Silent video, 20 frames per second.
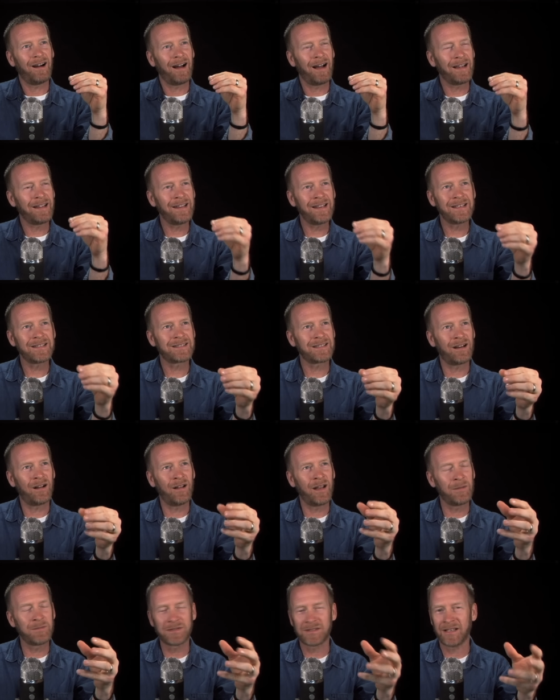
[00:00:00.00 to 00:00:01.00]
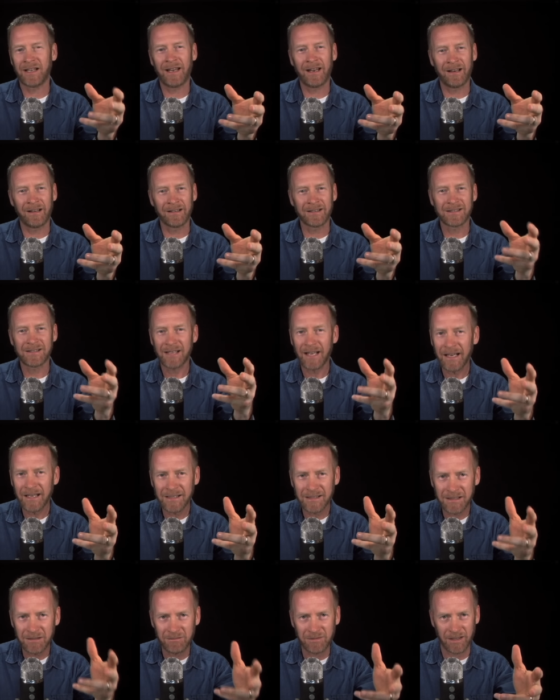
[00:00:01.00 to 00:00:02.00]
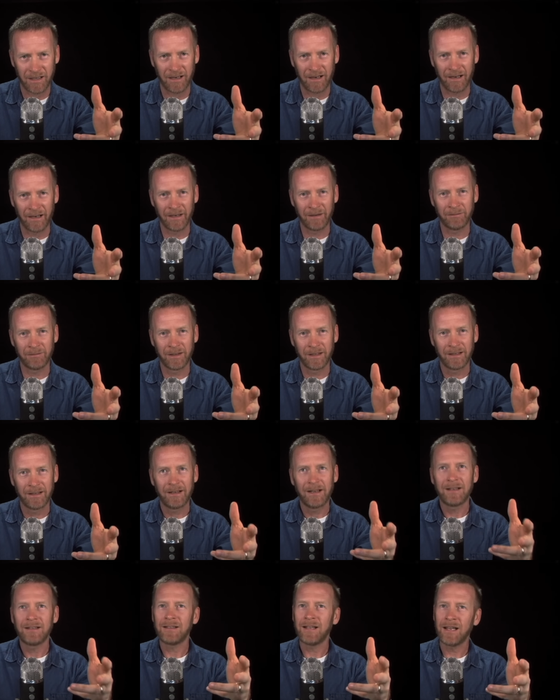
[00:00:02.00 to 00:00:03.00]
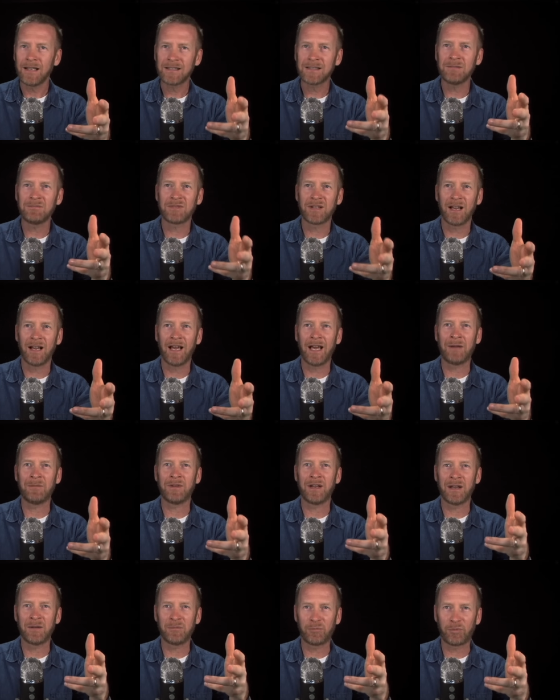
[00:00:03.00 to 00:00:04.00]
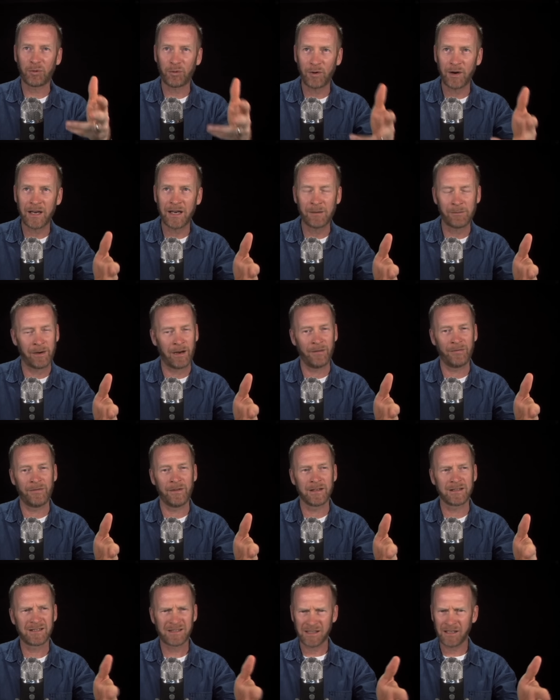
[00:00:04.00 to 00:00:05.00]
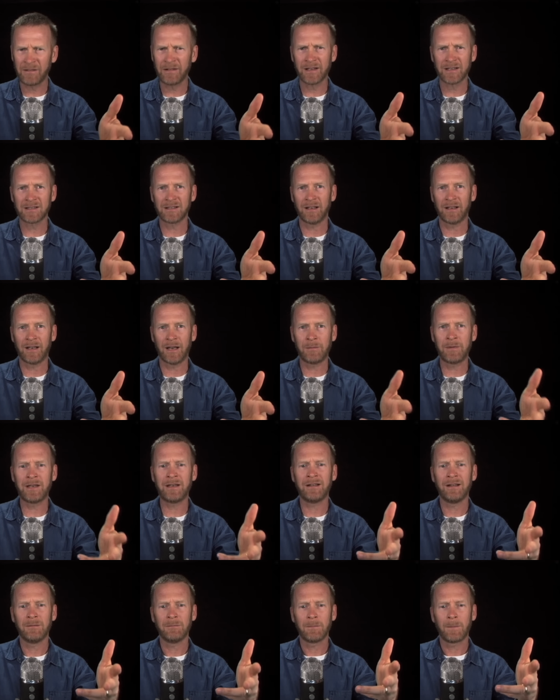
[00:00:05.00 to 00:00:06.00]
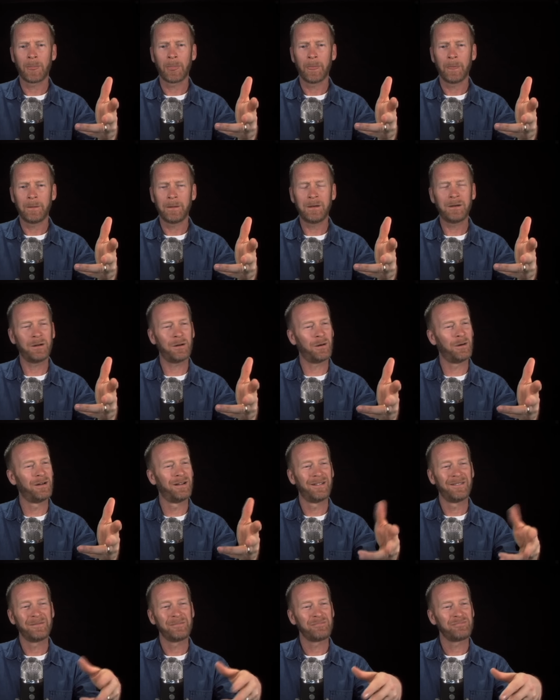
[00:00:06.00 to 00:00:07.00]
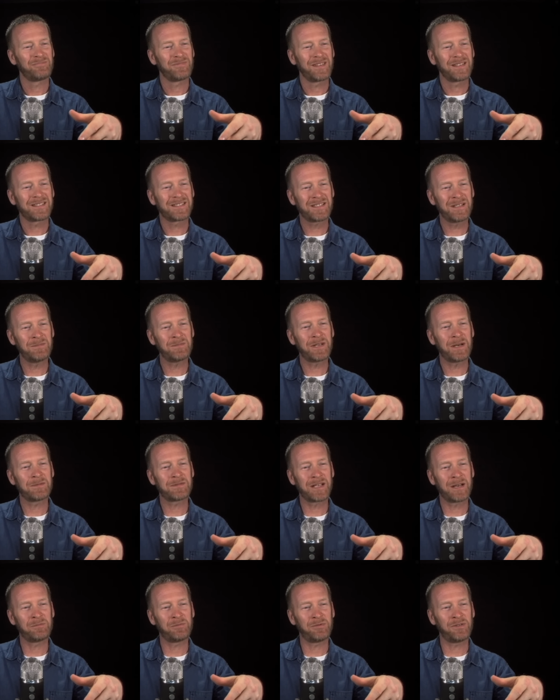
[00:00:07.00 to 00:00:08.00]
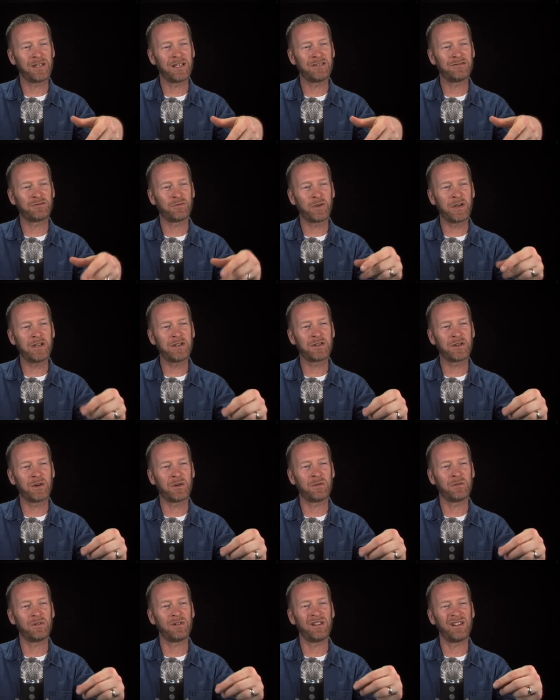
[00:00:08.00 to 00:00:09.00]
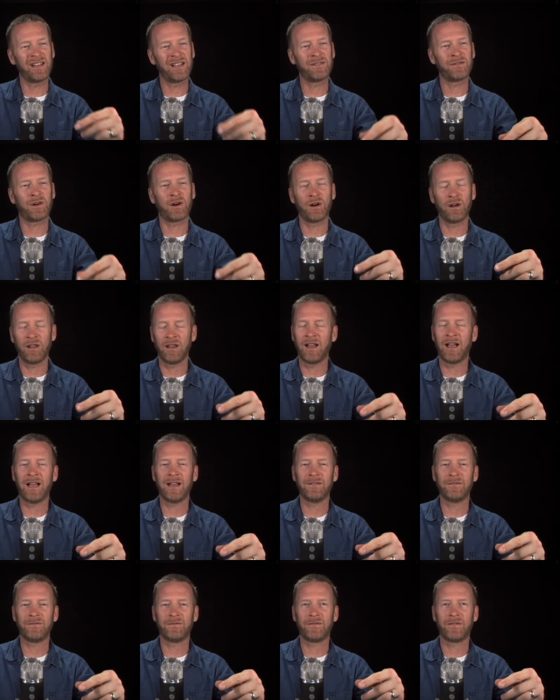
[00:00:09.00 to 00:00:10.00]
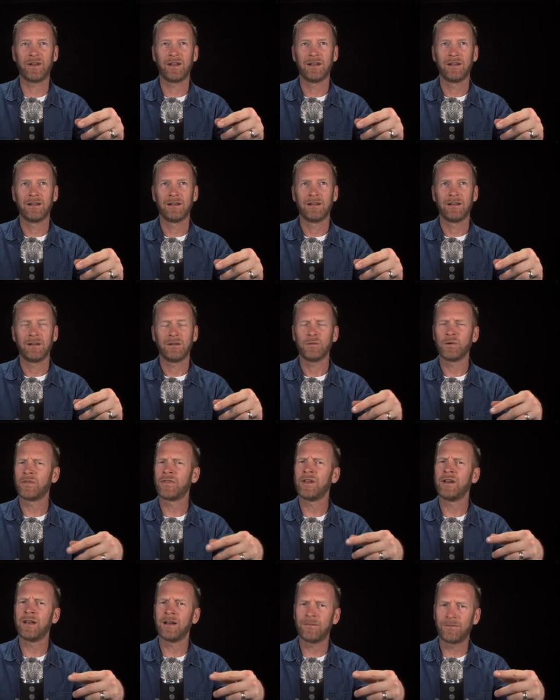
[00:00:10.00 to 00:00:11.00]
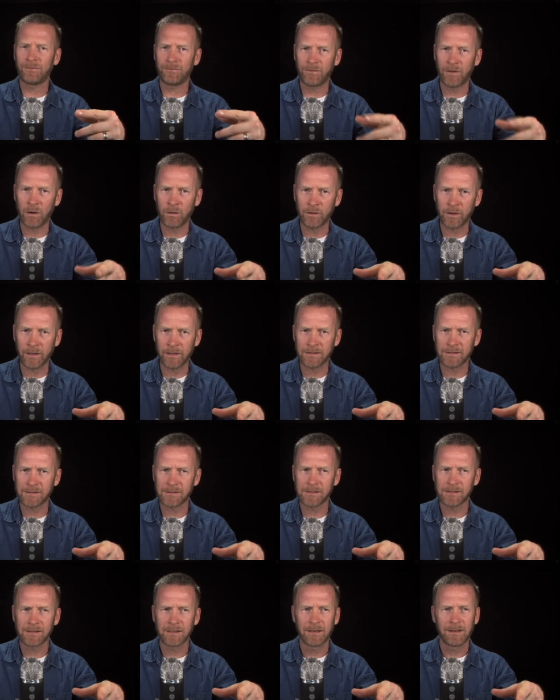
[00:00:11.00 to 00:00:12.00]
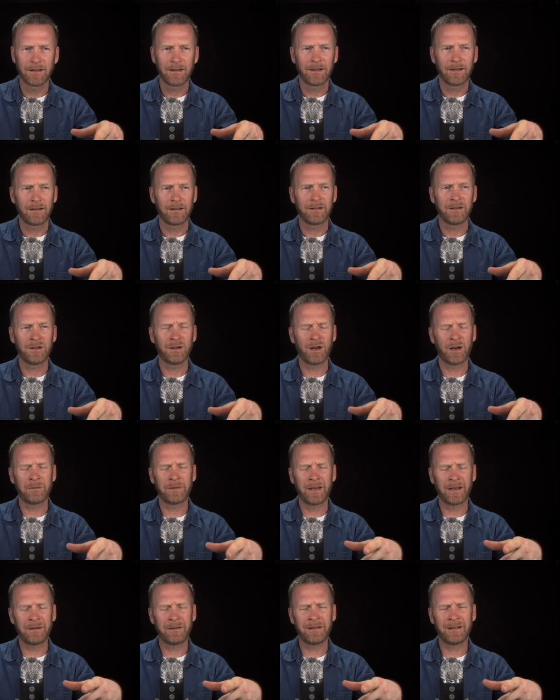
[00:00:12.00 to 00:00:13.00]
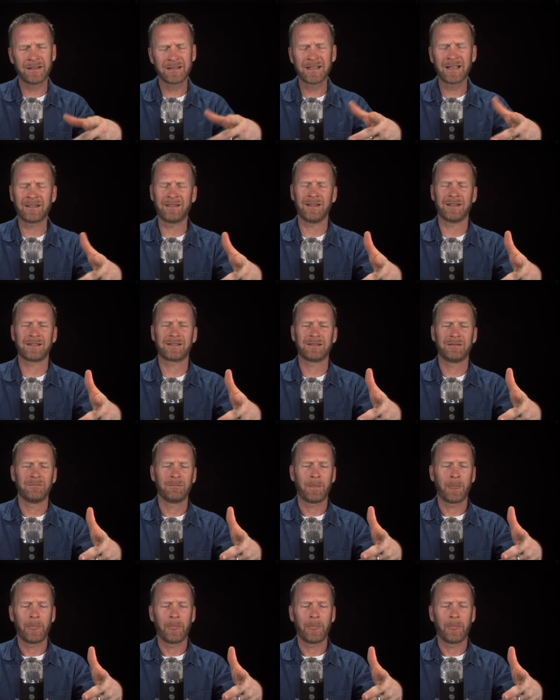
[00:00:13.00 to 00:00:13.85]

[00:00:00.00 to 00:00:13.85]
I guess all I'm saying is take some time. Take some time and pray about this. Seriously. I mean, you know, sometimes I believe we don't live our life with enough focus. You know, I mean, it's like this.